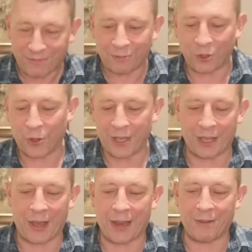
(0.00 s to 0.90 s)
looking to
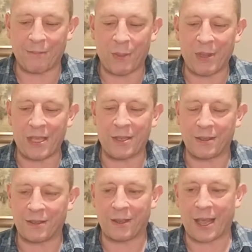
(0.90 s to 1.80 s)
maybe
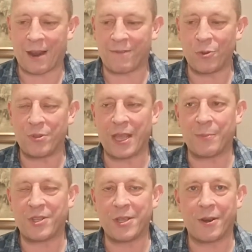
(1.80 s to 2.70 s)
learn a few
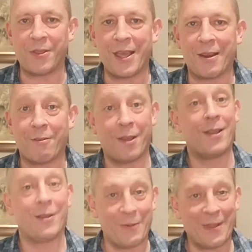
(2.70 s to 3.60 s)
tips here and there,
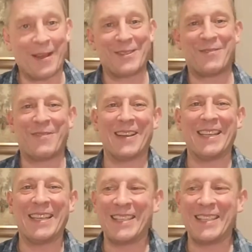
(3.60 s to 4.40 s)
that's fine.